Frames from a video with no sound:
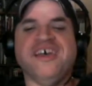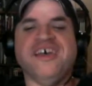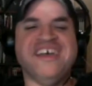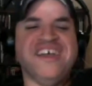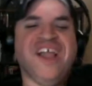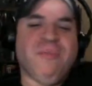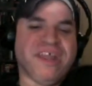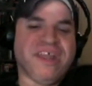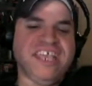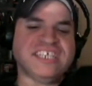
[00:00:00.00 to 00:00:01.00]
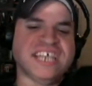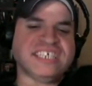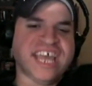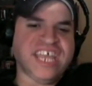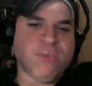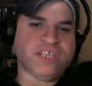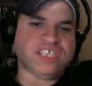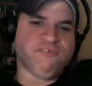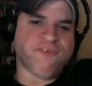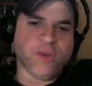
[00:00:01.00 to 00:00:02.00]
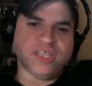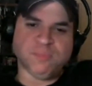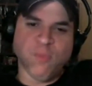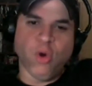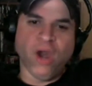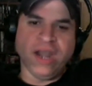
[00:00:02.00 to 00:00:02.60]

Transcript: But he says that he wants to focus more